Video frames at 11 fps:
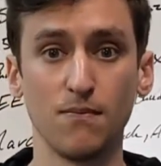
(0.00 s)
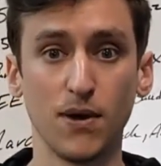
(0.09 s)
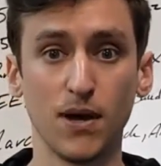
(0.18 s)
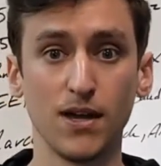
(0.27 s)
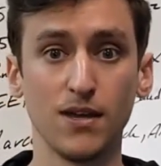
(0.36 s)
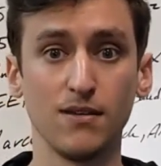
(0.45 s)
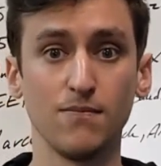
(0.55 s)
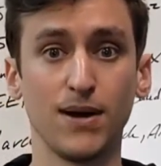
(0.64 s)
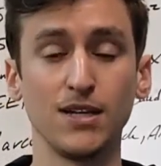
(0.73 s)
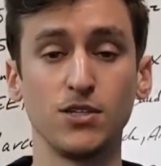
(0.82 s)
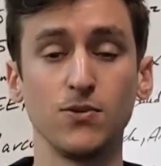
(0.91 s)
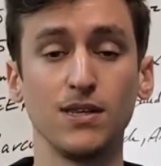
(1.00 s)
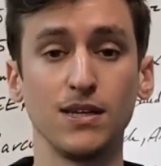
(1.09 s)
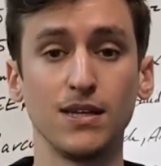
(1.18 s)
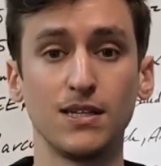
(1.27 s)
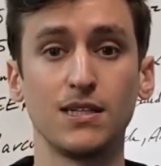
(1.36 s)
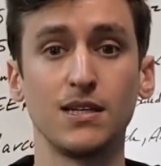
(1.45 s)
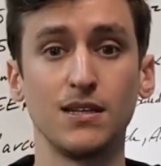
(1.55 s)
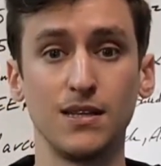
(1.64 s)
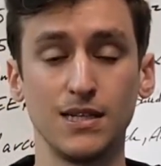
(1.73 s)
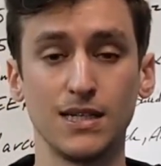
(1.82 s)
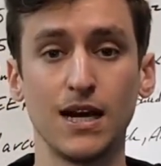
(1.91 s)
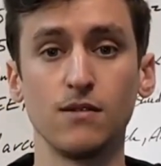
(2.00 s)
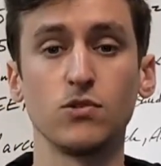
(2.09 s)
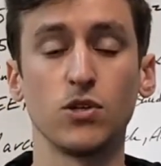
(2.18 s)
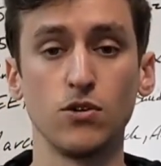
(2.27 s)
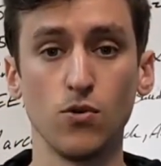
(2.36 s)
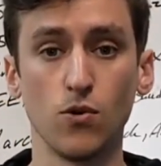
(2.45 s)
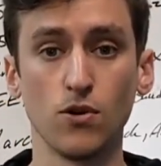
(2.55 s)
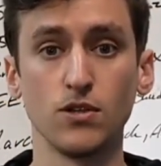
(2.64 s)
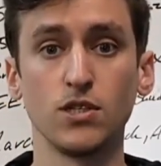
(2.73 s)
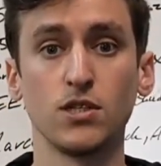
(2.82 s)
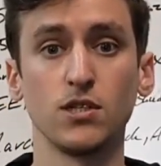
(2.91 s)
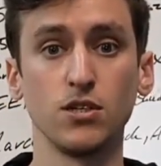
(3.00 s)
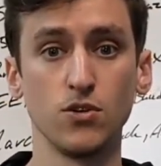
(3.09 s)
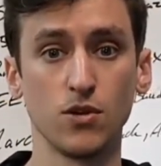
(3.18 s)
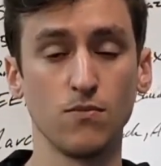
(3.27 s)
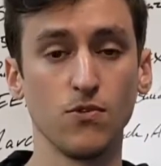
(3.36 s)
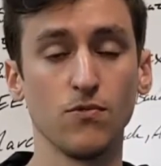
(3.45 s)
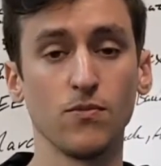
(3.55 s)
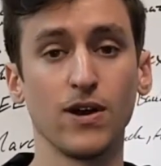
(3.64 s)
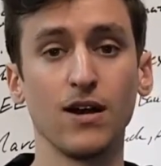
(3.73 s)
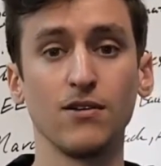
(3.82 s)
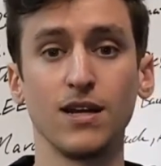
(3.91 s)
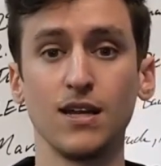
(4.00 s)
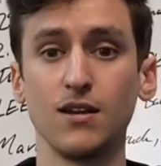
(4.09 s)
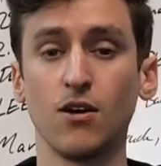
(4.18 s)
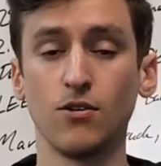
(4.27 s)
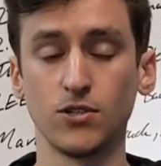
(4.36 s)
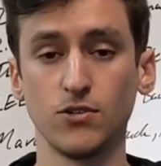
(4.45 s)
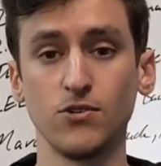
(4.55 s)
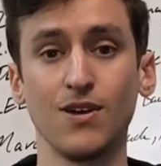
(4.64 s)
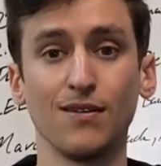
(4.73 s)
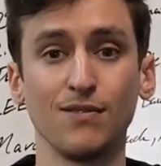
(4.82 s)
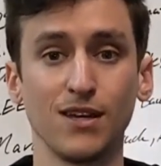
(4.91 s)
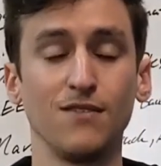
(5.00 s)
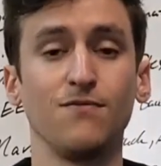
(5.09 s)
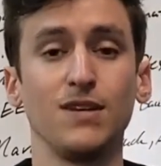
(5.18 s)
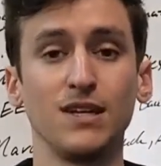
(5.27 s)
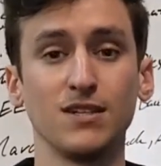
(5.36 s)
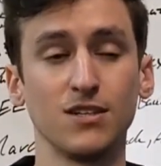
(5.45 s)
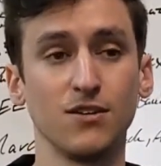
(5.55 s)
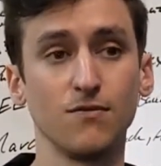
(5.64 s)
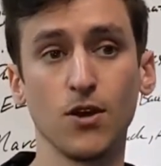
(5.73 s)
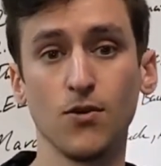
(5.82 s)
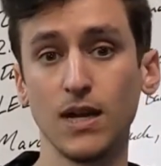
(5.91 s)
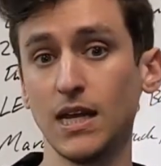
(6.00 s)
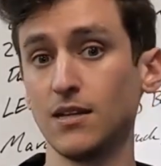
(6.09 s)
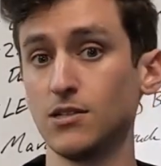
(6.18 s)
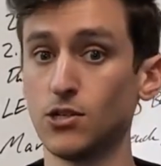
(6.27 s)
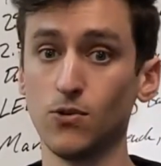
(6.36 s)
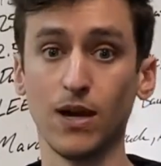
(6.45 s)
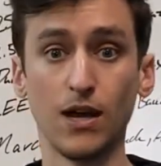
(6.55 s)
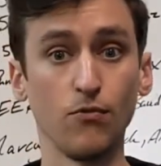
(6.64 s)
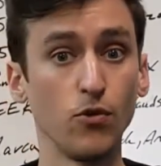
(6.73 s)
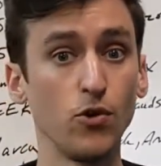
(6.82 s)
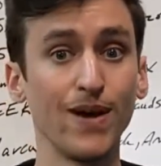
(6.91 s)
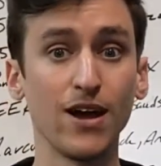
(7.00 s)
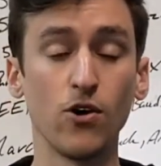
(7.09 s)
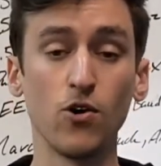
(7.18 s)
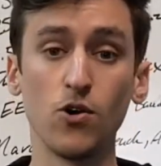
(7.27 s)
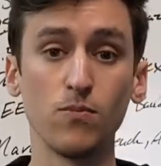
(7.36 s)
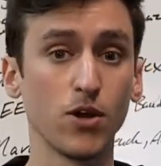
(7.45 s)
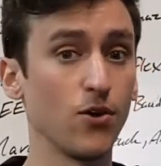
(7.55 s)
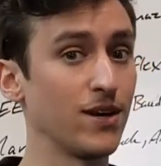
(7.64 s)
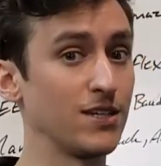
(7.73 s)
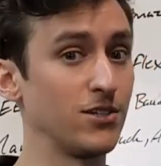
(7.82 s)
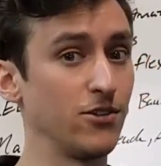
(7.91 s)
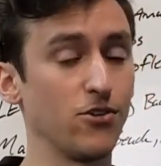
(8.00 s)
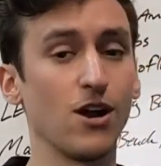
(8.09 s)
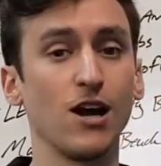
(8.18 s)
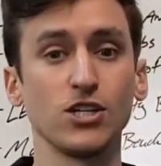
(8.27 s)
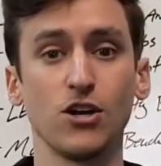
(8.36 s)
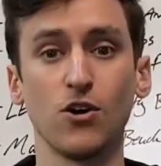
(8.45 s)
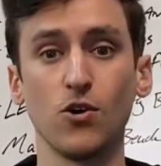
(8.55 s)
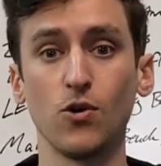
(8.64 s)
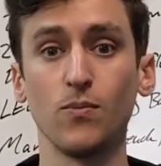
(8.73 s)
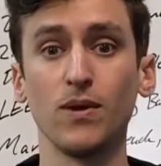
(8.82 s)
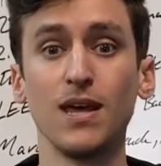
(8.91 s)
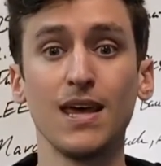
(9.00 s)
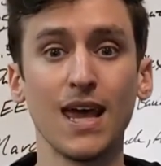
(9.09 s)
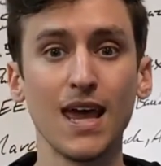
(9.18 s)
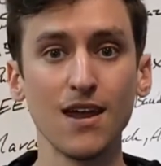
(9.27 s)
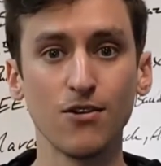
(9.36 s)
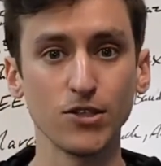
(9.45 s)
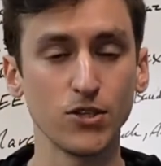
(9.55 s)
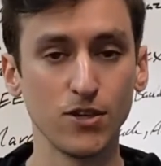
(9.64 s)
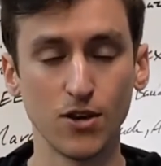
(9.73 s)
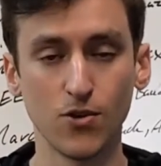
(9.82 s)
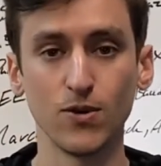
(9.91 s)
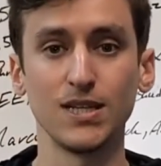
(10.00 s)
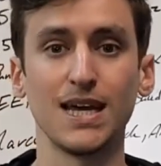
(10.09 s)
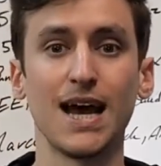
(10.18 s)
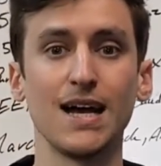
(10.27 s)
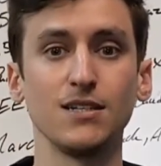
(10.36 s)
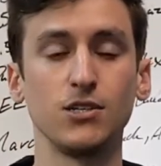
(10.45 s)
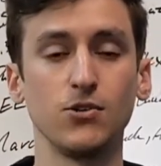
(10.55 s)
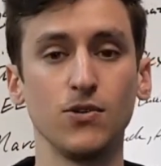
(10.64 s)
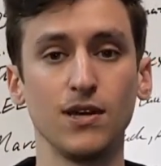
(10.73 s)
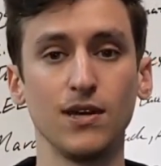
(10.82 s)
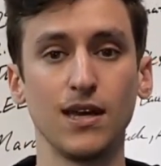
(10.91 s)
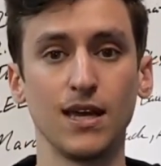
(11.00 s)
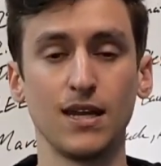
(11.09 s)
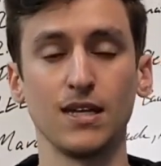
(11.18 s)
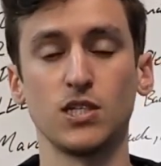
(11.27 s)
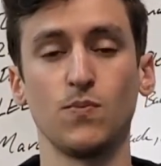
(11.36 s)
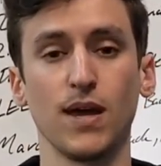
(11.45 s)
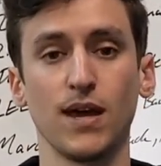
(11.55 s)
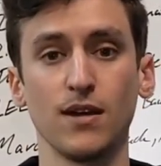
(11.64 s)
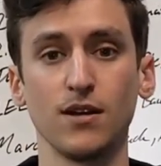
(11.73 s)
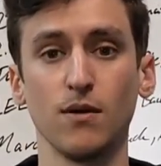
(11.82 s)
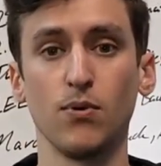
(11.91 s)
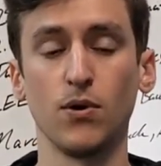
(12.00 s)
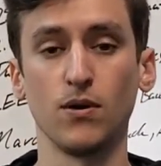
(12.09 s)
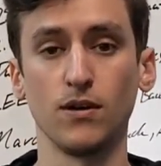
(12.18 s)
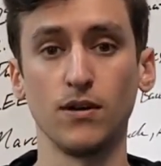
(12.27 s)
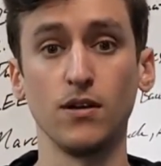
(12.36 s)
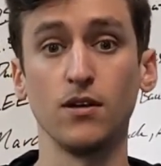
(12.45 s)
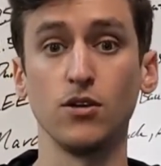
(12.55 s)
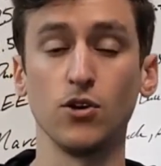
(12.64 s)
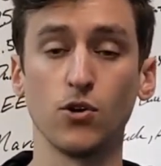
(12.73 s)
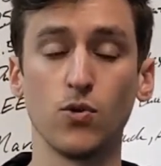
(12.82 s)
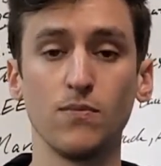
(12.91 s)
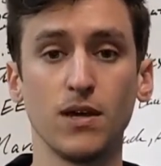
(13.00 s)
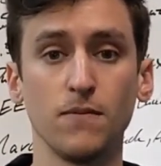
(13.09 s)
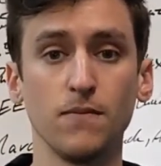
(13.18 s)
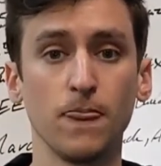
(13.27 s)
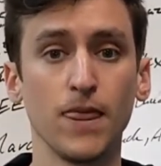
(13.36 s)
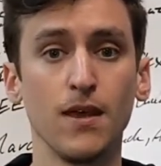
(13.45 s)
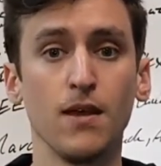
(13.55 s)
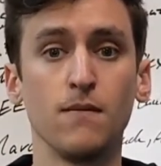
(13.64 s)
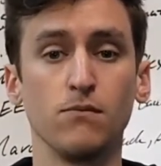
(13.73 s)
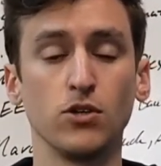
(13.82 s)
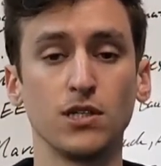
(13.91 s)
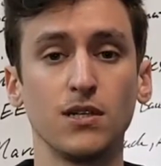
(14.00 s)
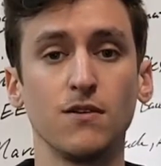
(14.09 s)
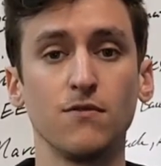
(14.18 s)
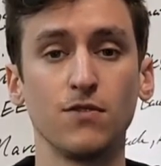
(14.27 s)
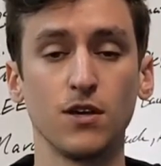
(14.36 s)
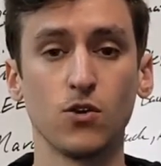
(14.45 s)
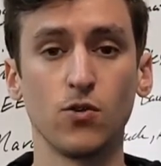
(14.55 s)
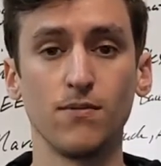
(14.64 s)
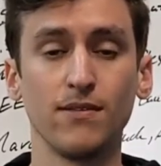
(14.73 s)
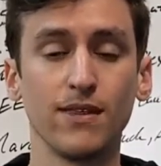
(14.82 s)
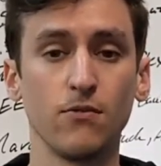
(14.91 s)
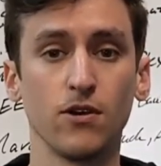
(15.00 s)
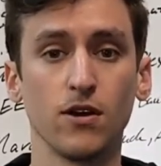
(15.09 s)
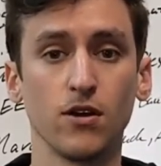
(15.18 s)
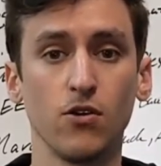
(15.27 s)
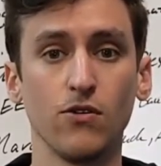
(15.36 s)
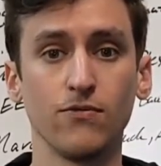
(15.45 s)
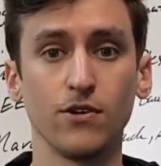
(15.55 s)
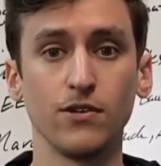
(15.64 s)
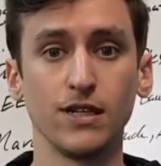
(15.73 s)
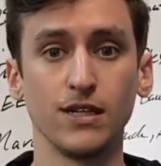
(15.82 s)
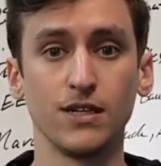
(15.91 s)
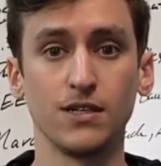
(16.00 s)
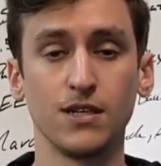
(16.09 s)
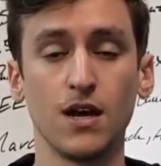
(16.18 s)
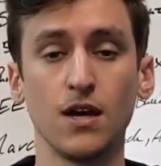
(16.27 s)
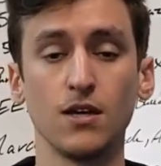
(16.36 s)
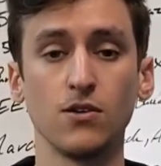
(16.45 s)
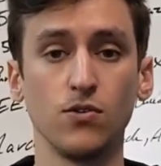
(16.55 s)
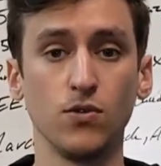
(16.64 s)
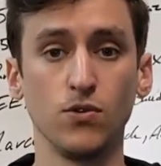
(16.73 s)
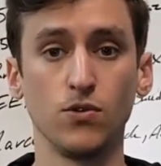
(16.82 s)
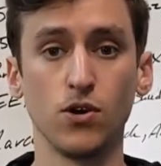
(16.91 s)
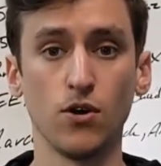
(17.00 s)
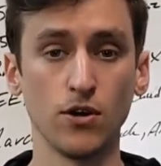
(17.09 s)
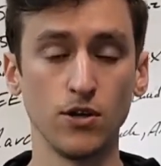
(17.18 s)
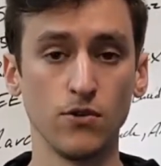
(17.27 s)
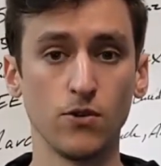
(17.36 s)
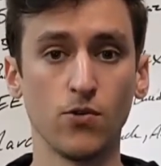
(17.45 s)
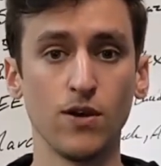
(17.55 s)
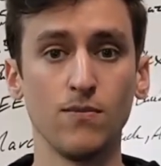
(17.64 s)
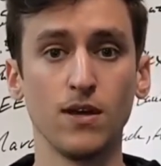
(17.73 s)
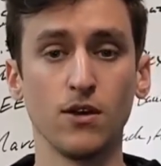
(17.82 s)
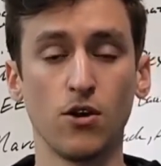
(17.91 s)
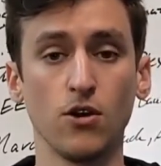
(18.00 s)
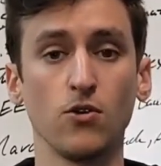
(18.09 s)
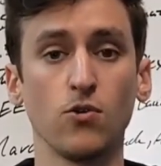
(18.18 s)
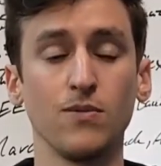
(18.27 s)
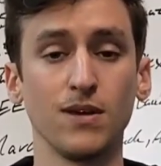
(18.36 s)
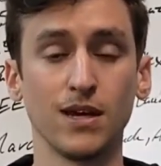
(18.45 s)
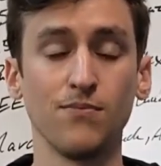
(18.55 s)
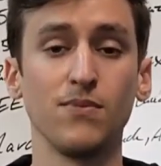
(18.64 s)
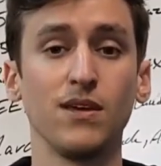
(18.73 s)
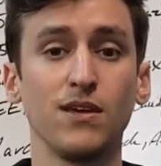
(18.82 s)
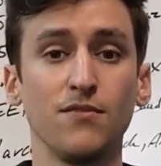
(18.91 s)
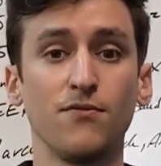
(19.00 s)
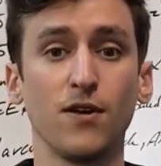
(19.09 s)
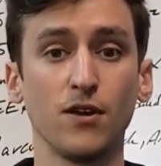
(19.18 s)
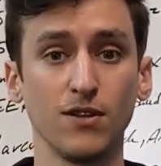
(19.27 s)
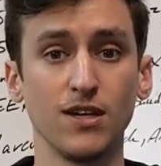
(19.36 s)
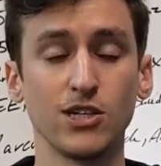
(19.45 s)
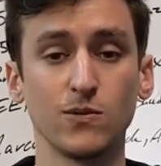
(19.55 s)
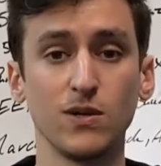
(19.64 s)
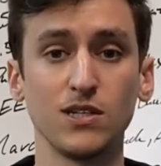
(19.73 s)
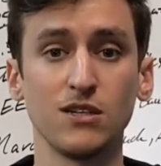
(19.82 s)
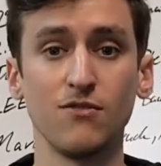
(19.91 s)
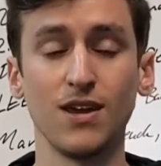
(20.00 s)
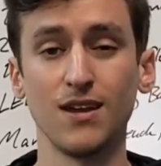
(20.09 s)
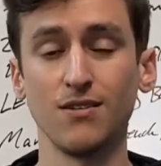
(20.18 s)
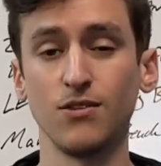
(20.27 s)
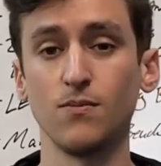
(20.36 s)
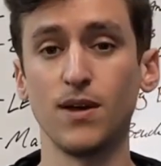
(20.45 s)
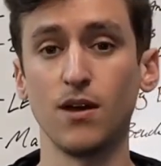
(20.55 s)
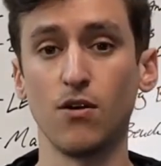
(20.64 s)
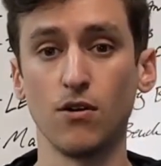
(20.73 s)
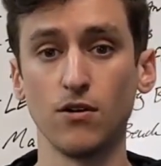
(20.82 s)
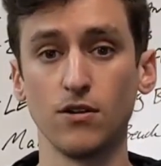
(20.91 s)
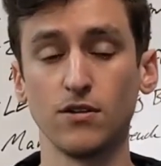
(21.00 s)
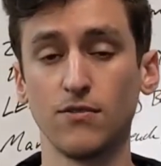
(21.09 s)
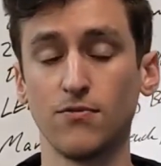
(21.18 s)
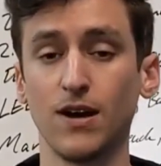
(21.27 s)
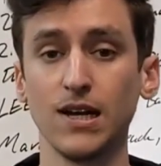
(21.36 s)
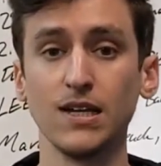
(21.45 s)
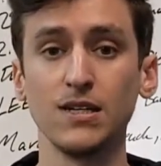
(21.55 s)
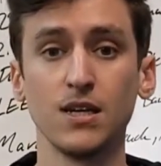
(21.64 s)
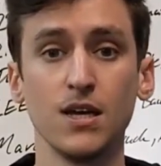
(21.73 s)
But by doing this, these items are yours. You can move them around, and also you have the convenience of going into a room at home, going into the garage at home, and also you can always add to it and expand upon your equipment. Most of the equipment that we're going to go over does not include cardio equipment. Cardio equipment can be fairly expensive and a little bit harder to find.